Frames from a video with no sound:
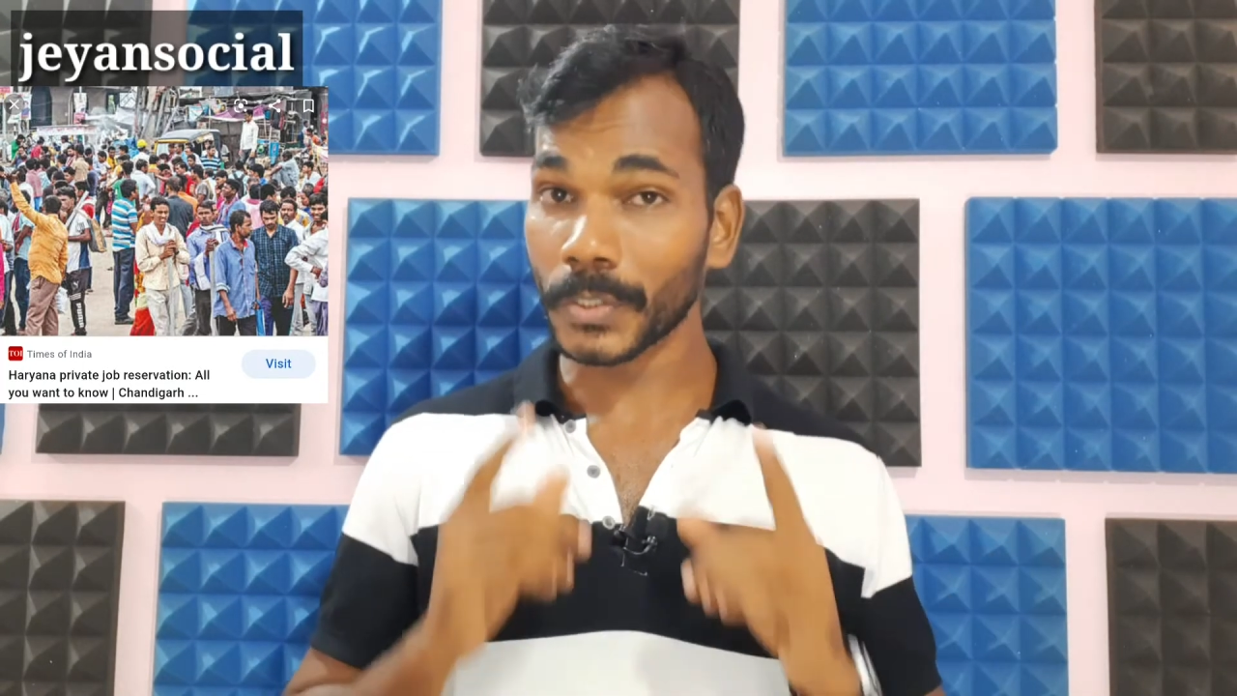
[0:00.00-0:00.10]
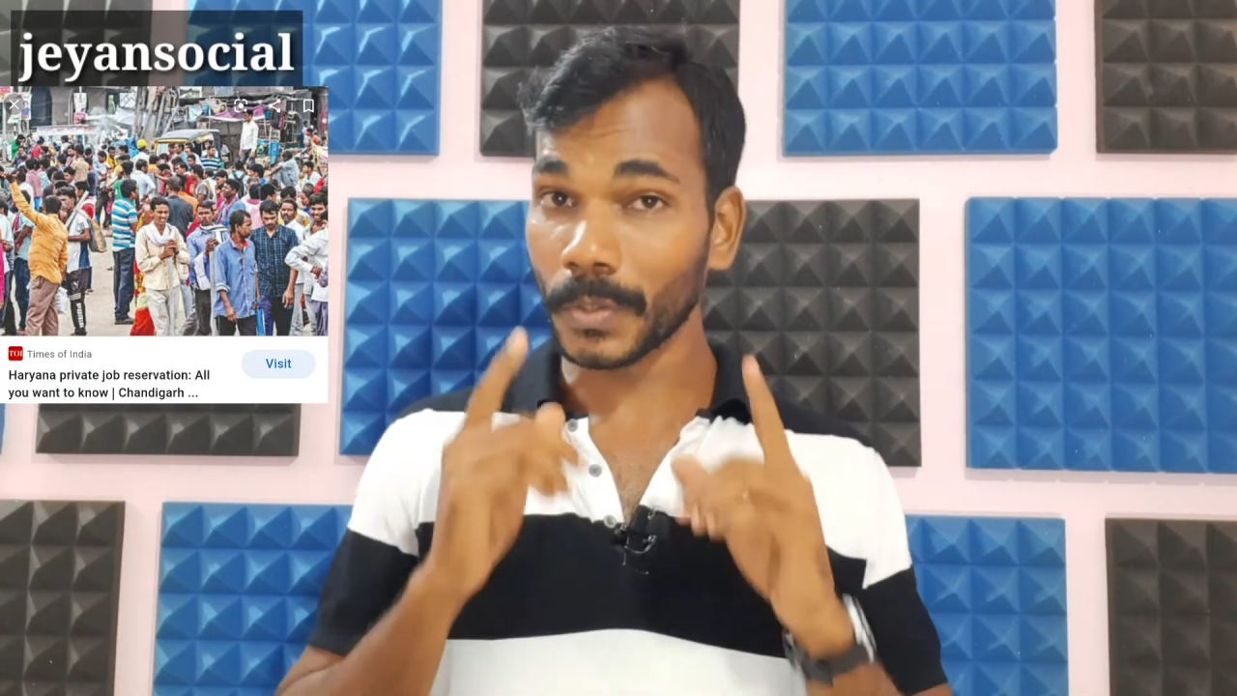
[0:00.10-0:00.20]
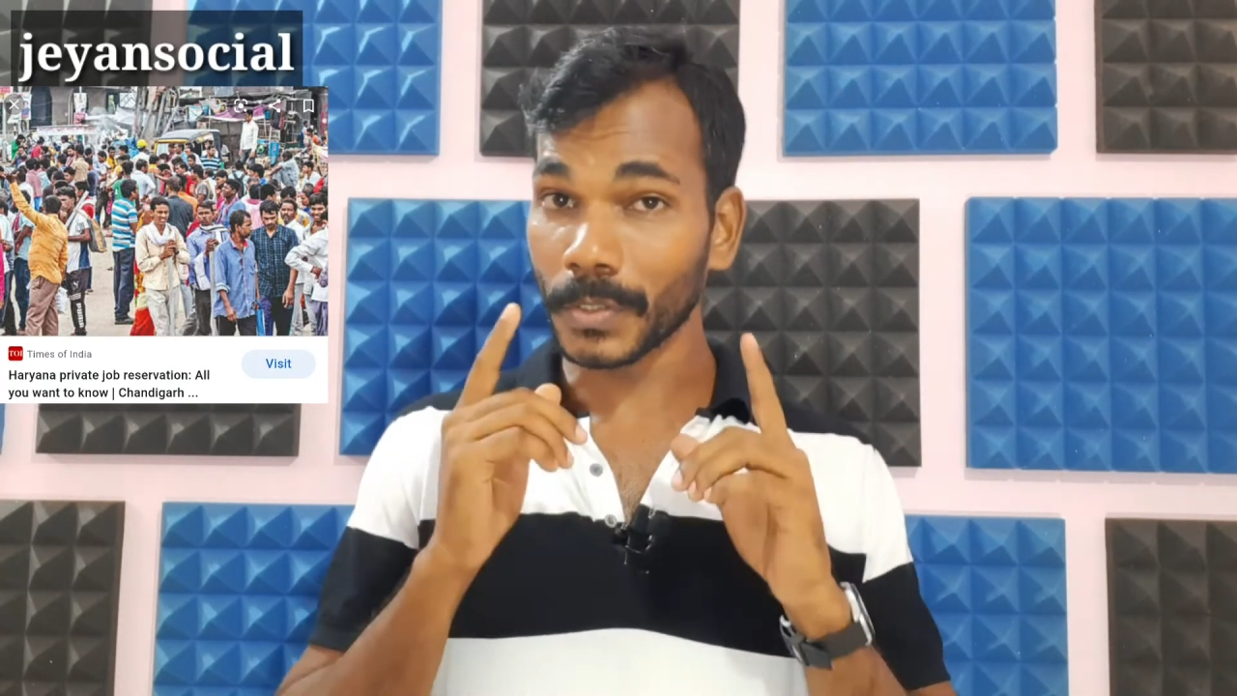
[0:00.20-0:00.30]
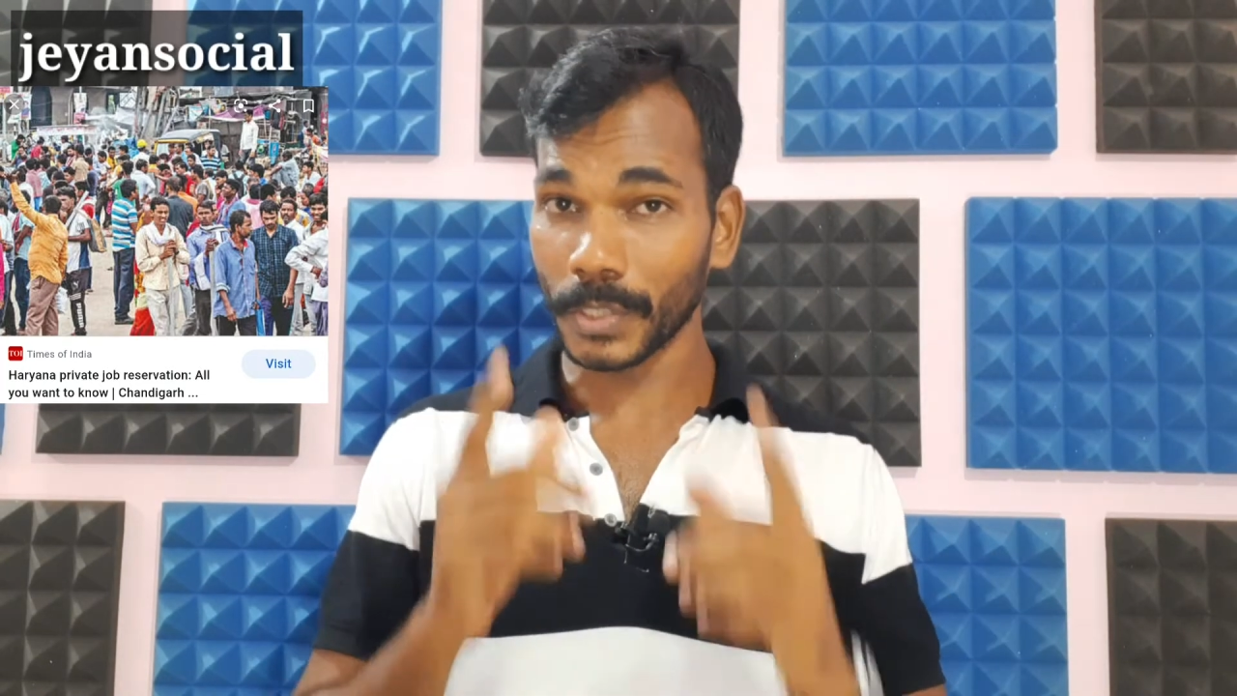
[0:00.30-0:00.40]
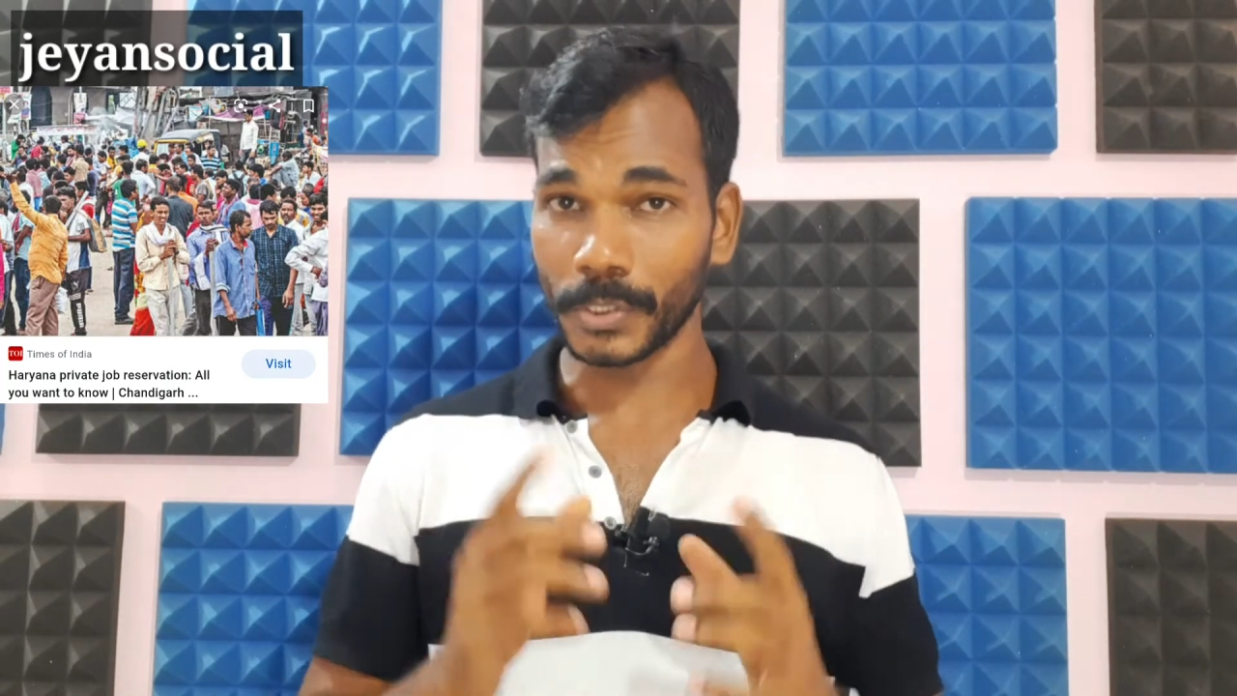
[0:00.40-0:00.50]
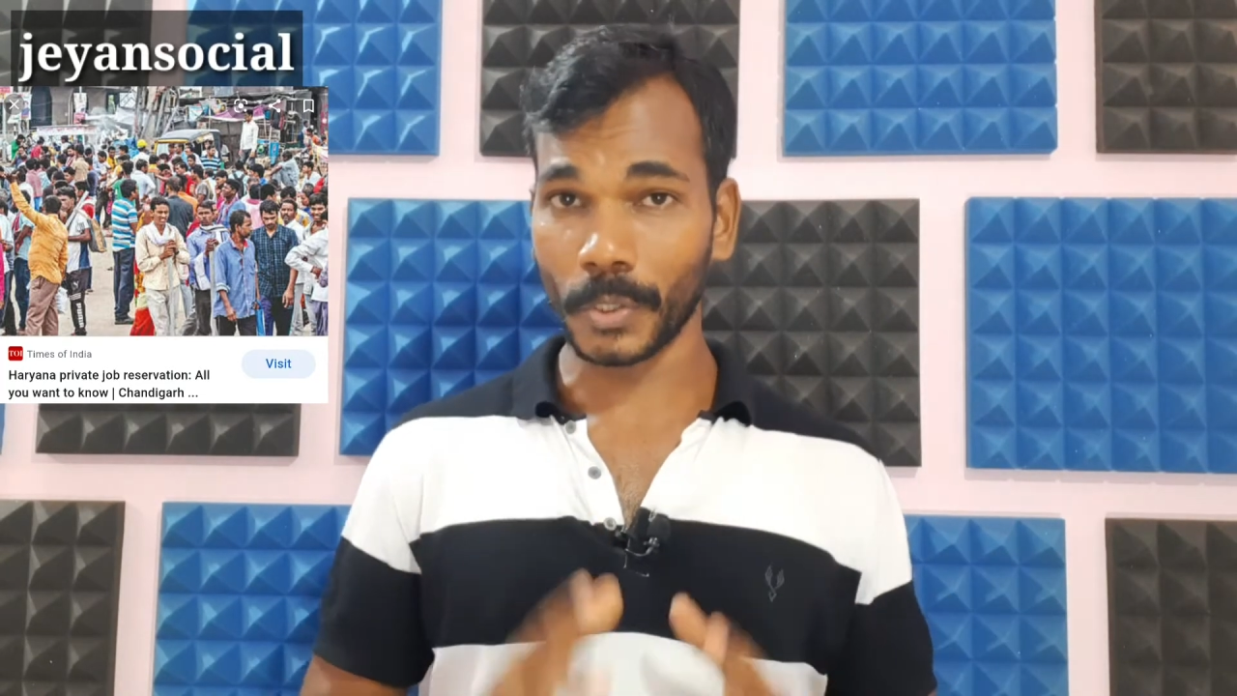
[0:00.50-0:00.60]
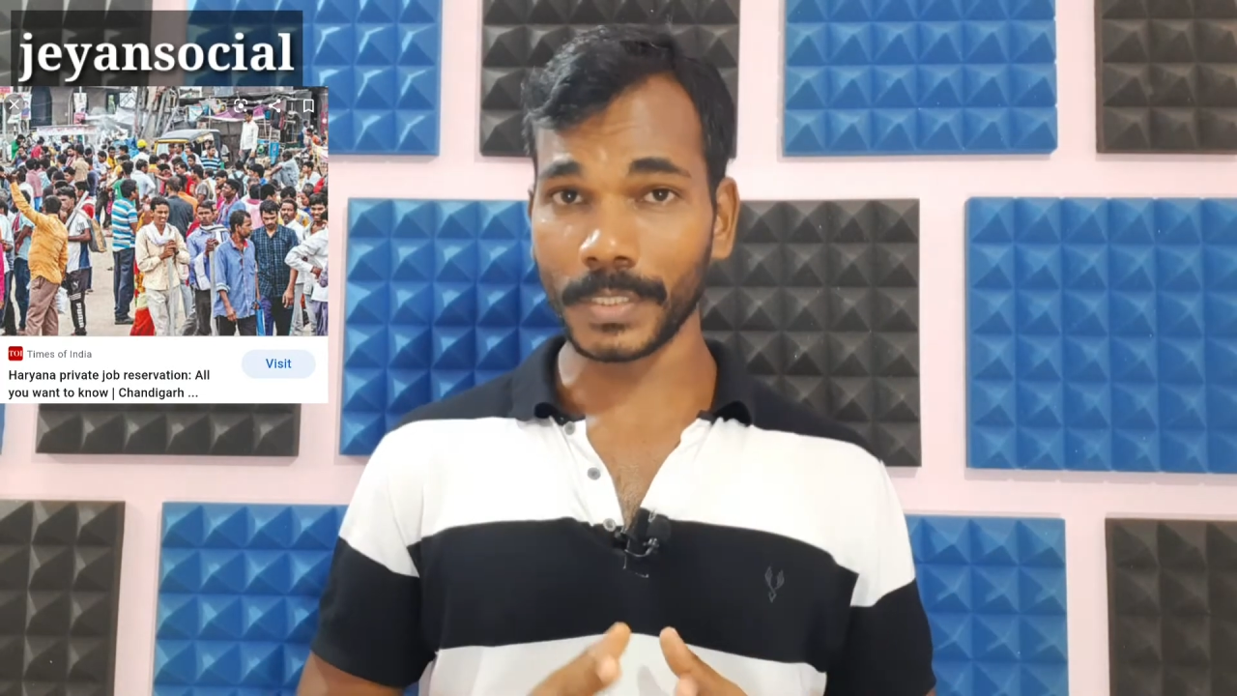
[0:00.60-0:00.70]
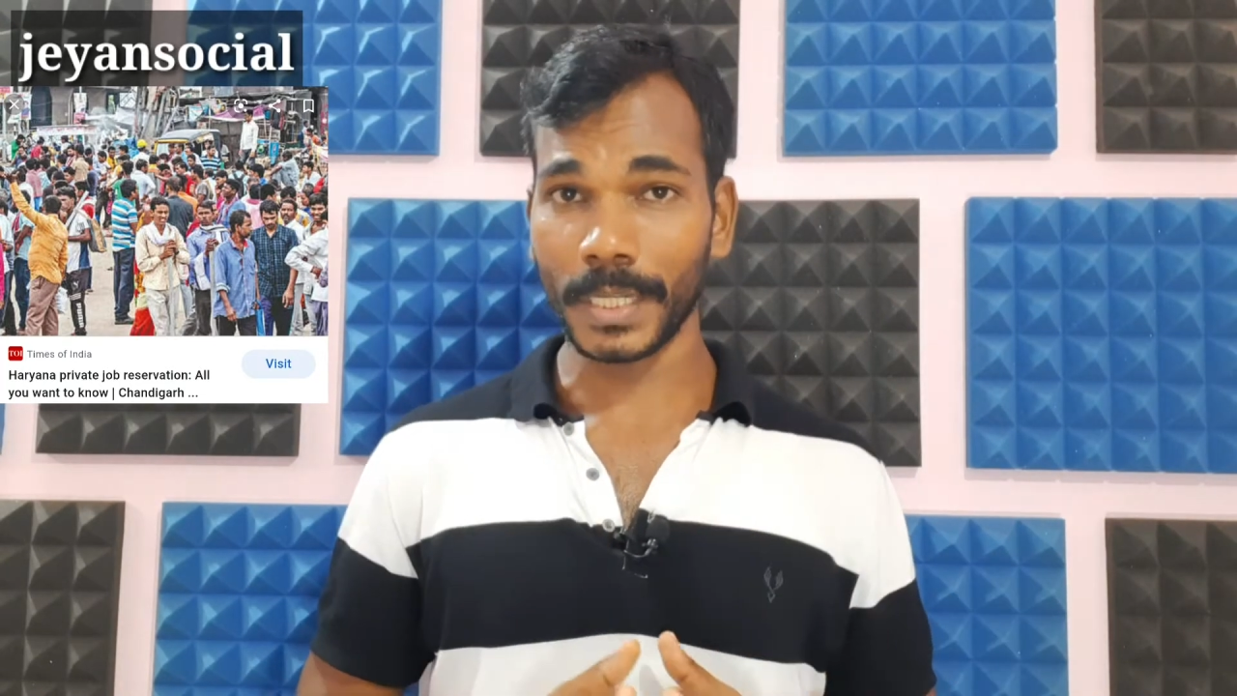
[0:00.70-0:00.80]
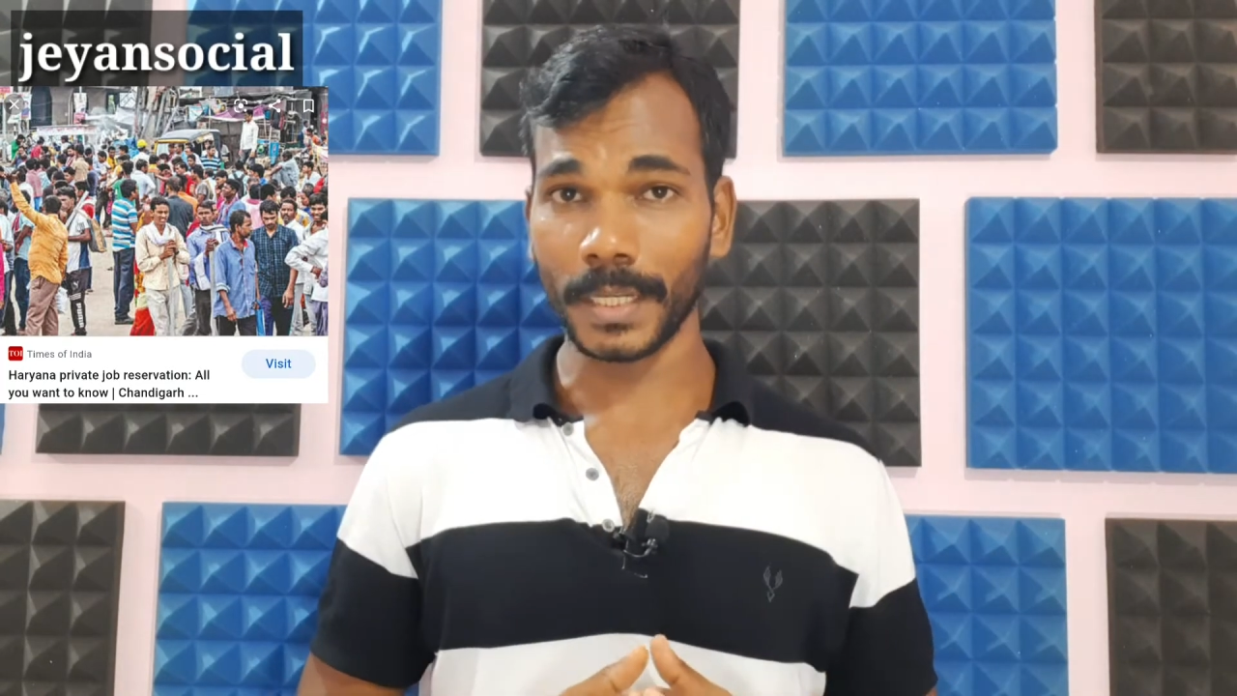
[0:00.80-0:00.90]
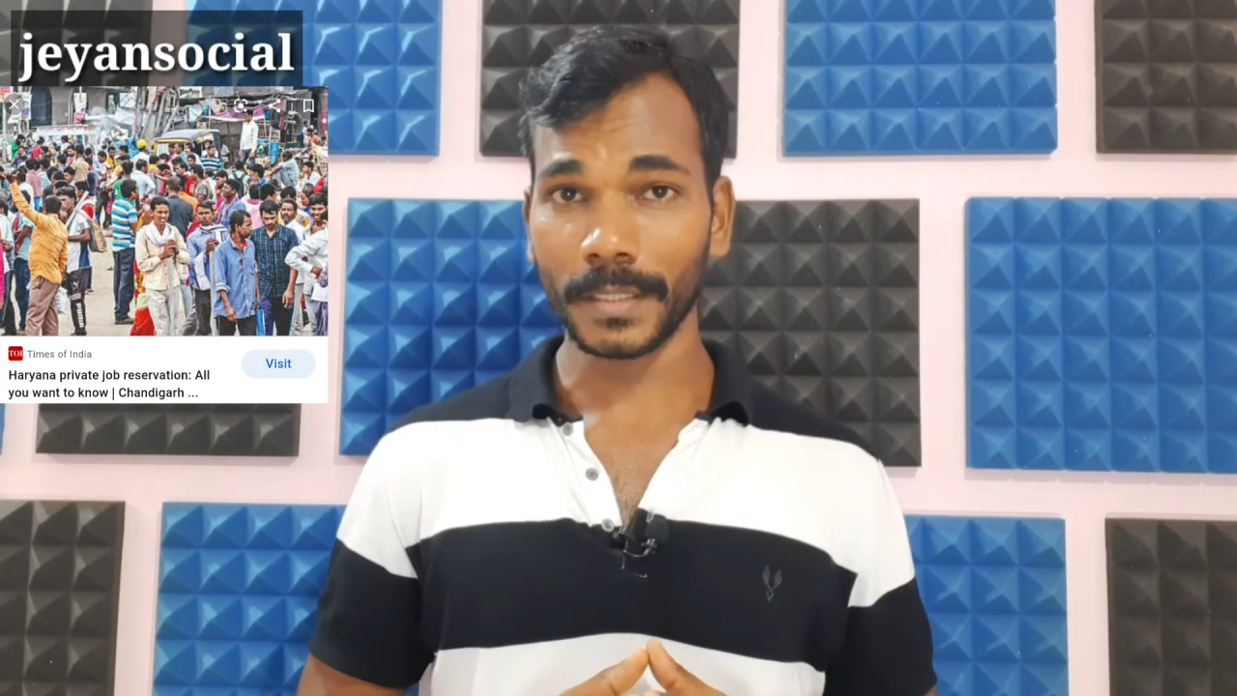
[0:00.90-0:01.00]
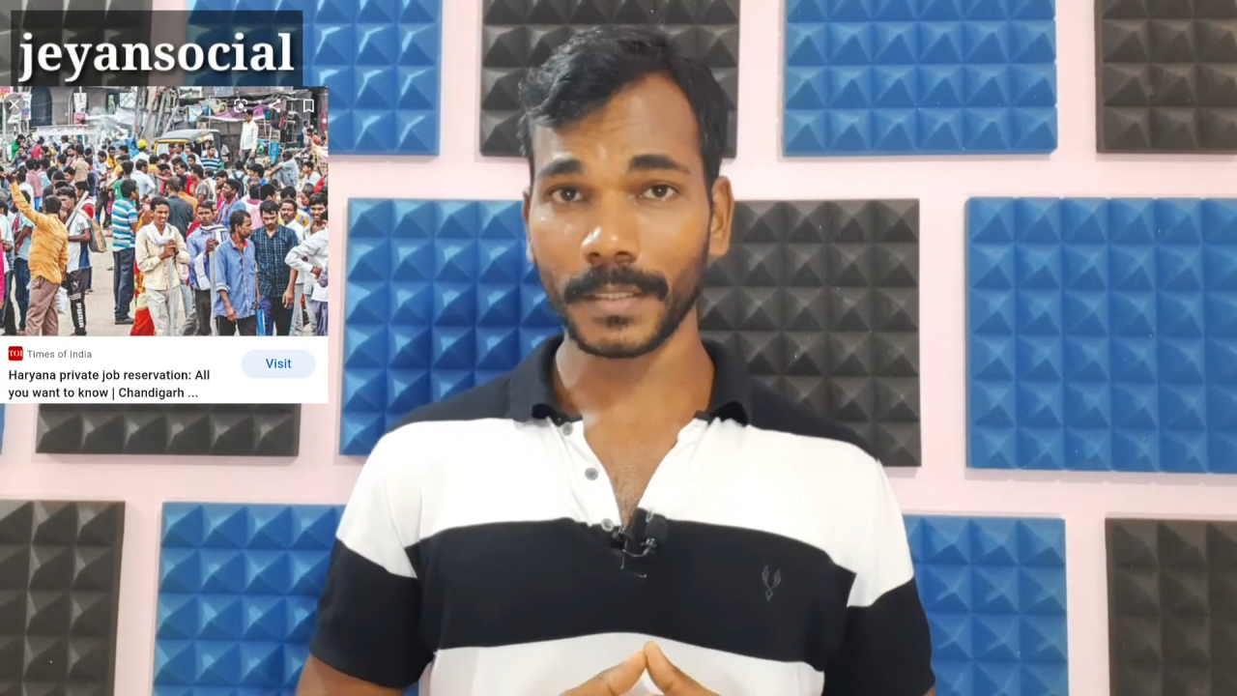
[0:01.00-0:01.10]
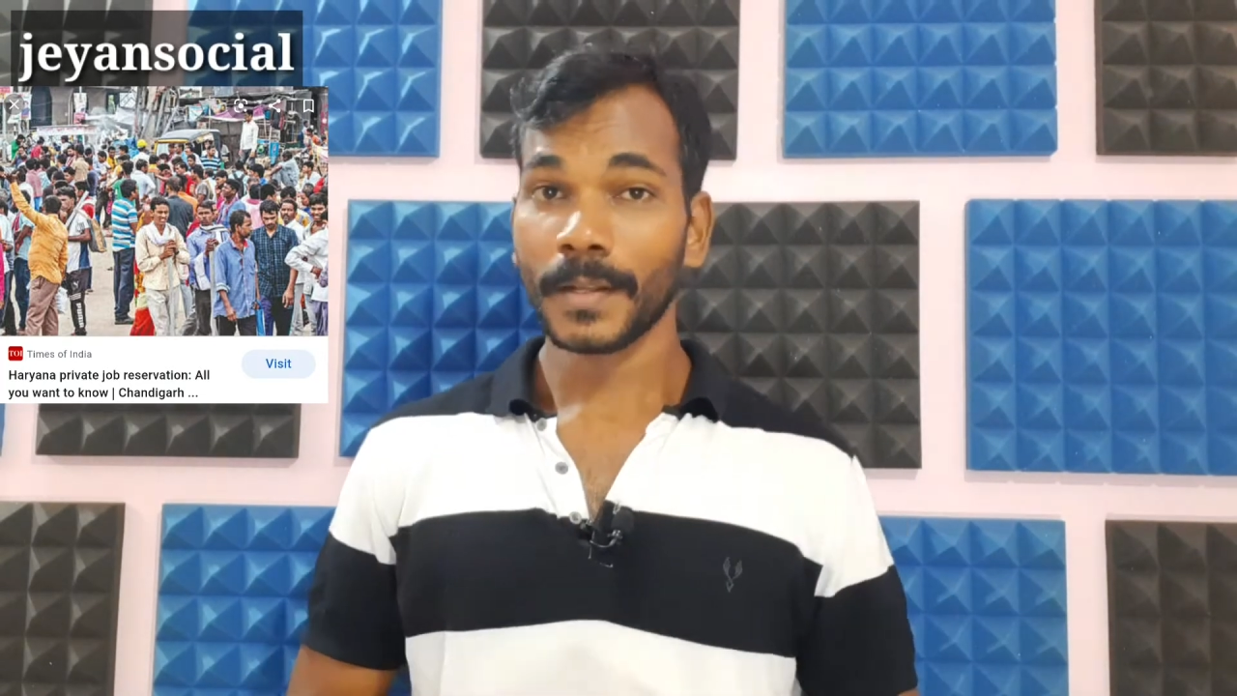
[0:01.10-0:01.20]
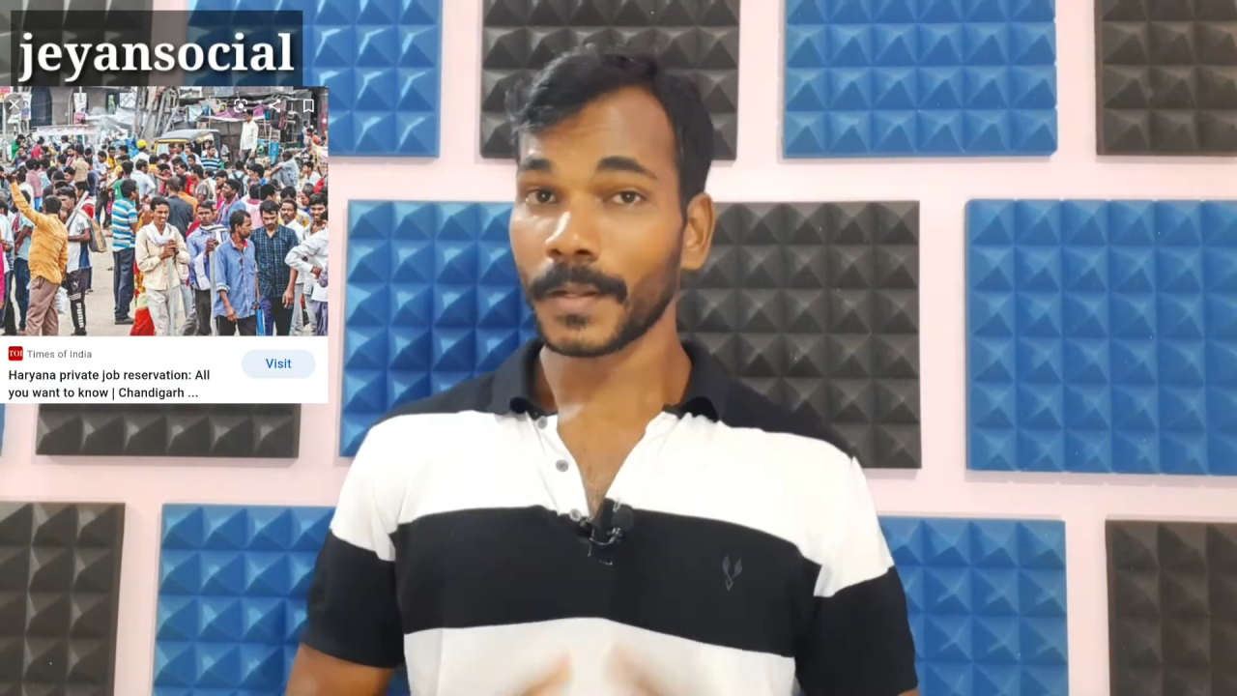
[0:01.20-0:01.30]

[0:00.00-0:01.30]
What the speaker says: 2020.